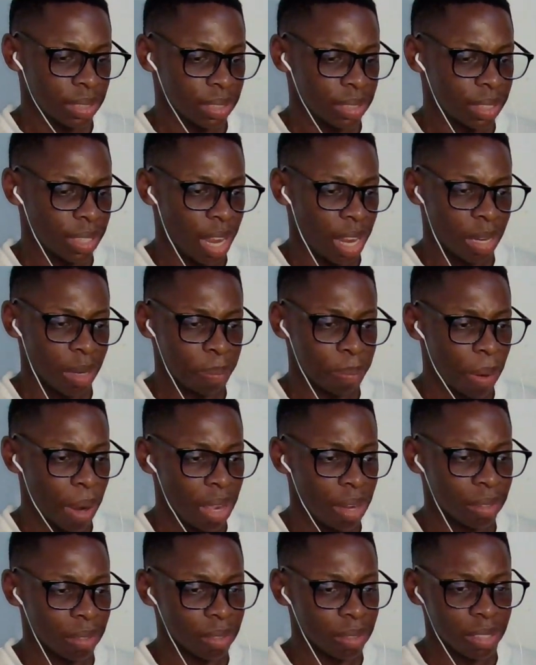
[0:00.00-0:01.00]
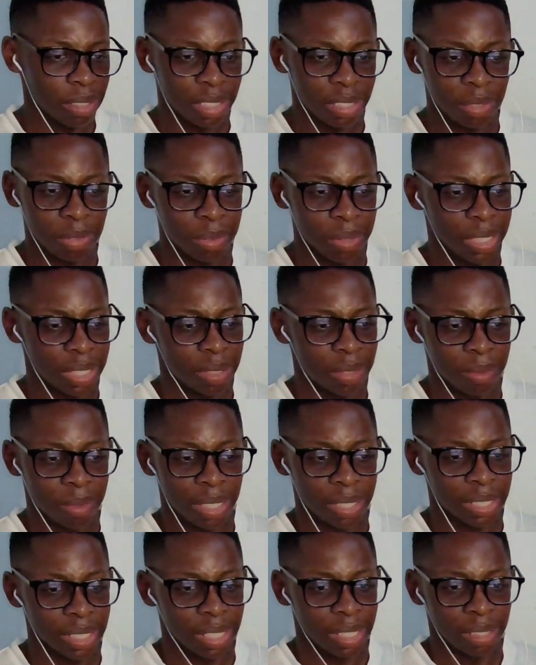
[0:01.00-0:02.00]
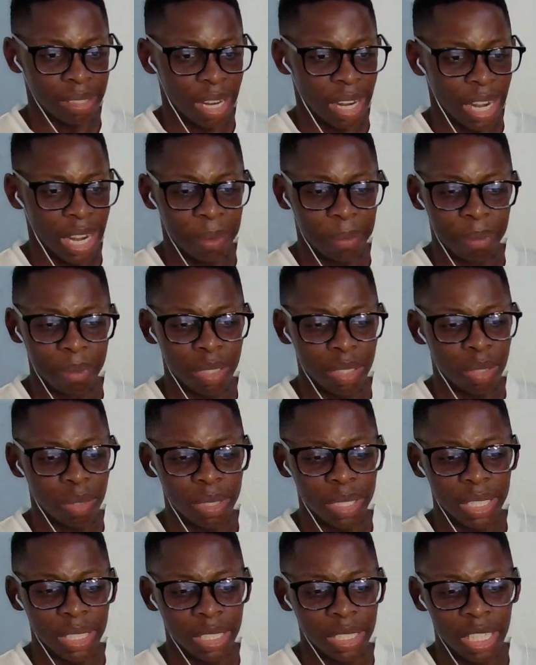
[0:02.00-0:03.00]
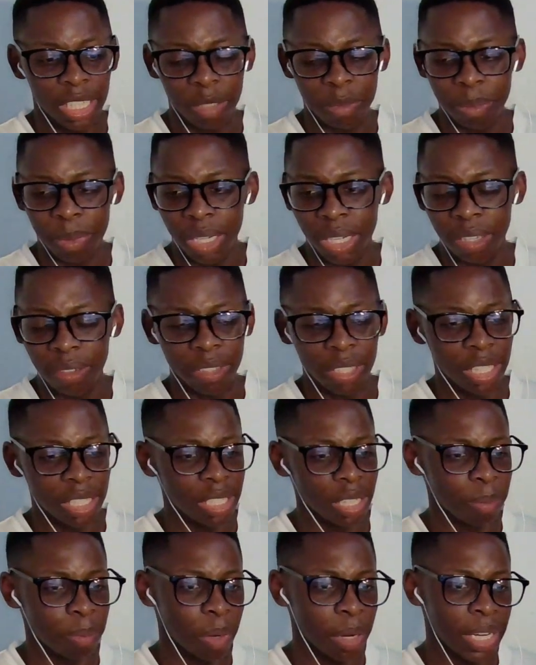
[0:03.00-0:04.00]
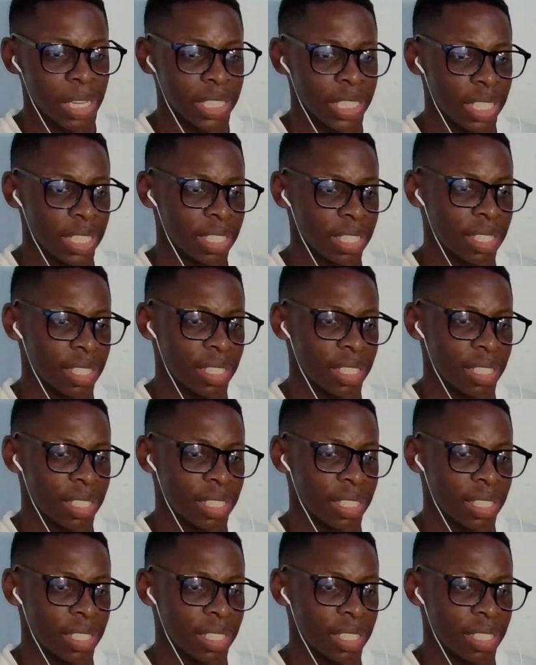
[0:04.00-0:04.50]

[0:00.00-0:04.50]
Diabolical situation right there. I am so in disbelief, disappointed.